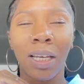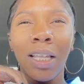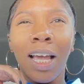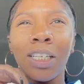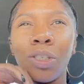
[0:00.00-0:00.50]
he
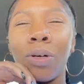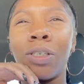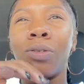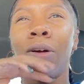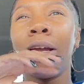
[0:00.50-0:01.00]
likes Toy
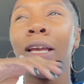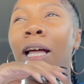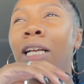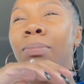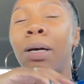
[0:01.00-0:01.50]
Story, he
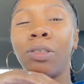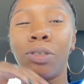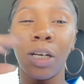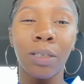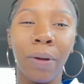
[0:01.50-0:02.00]
likes Monster
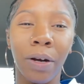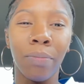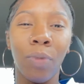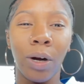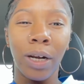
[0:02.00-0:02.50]
Trucks better
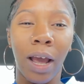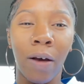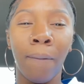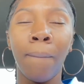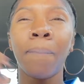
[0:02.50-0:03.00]
more
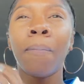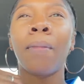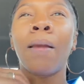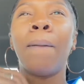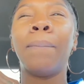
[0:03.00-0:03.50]
now
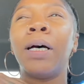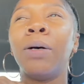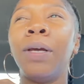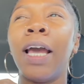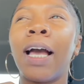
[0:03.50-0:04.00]

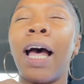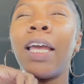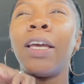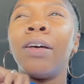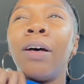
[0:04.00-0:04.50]
but we had got
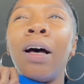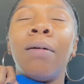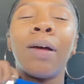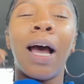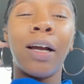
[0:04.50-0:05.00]
hip,
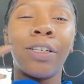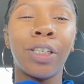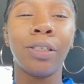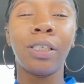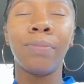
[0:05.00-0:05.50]
um, got shirts